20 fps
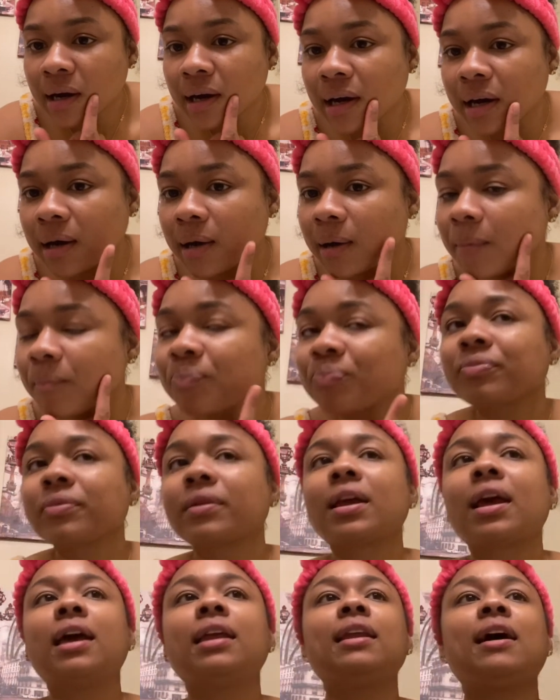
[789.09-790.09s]
um
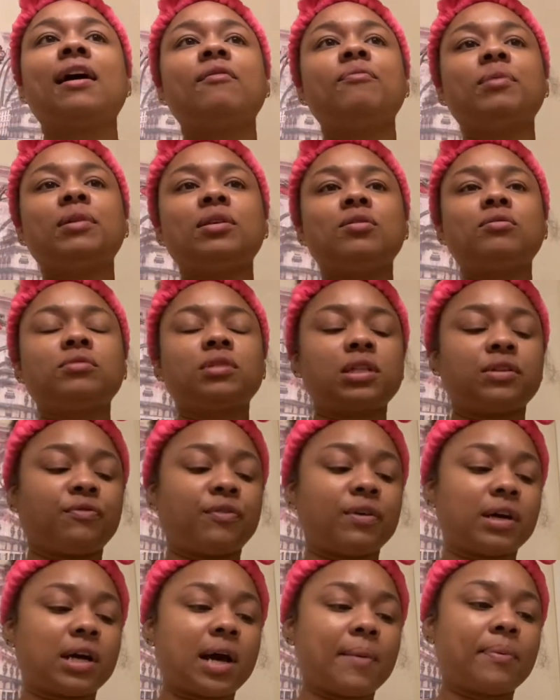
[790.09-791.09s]
and i've been using this
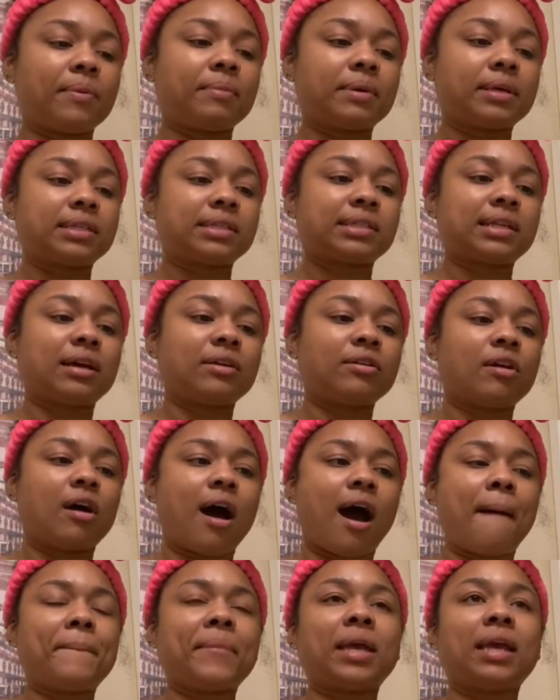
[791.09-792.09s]
for a couple months now y'all
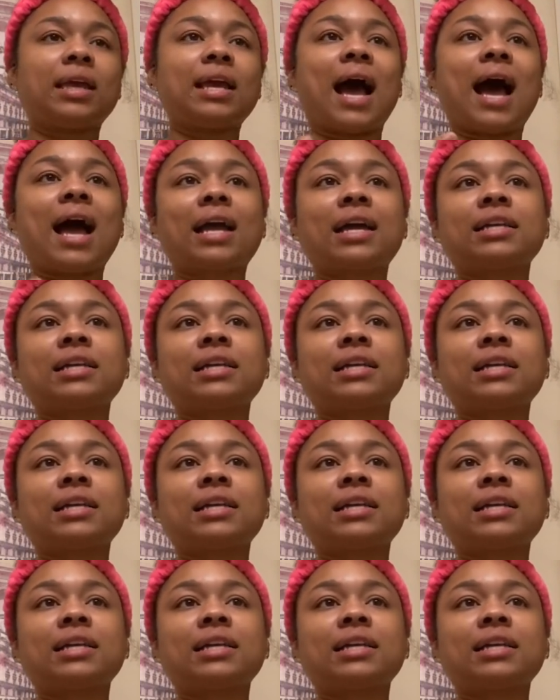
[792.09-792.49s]
i mean i